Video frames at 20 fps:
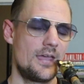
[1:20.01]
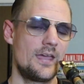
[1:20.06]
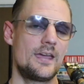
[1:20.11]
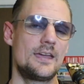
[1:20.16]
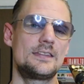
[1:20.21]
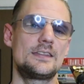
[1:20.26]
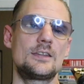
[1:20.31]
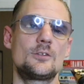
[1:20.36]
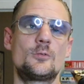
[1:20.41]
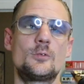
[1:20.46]

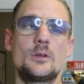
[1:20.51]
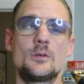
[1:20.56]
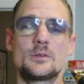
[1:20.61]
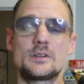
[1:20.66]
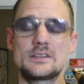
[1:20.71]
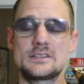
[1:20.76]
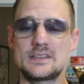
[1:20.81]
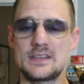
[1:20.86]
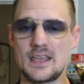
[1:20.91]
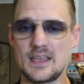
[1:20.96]
then if we were
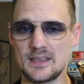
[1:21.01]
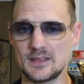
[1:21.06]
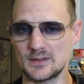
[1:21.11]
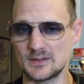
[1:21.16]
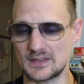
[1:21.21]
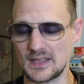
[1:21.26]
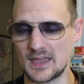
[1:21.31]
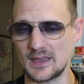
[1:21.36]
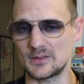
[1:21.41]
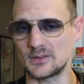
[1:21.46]
to take
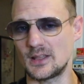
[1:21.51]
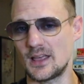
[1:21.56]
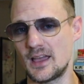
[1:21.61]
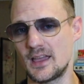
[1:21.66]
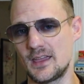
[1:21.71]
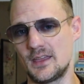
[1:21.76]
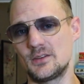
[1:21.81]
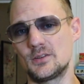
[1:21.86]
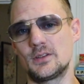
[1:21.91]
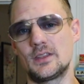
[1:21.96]
that
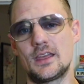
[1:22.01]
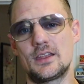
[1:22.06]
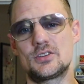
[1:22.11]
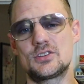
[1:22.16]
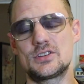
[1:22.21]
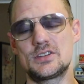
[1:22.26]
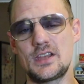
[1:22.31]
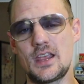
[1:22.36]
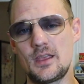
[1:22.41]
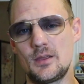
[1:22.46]
line or that
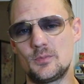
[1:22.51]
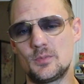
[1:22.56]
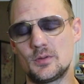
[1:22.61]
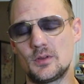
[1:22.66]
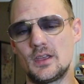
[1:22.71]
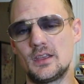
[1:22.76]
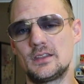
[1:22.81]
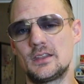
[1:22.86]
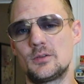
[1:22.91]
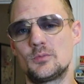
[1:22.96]
shape
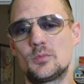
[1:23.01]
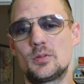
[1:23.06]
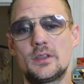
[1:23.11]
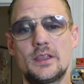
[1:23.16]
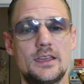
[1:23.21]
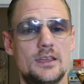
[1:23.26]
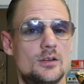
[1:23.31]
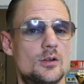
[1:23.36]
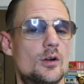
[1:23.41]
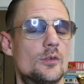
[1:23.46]
and then
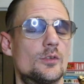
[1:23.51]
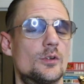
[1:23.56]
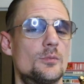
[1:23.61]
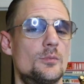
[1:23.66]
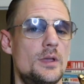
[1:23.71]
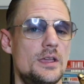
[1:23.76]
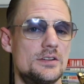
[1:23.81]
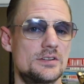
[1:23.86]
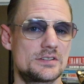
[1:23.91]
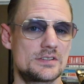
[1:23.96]
play it over a
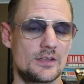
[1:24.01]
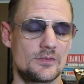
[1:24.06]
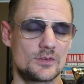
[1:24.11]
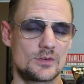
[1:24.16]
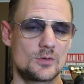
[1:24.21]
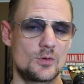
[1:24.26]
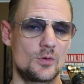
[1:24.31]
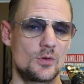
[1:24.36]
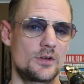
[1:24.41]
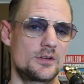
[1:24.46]
major
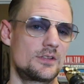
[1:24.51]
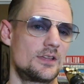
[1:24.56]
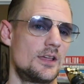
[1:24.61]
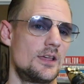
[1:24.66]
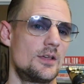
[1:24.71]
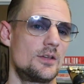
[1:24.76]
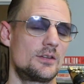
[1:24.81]
7th chord,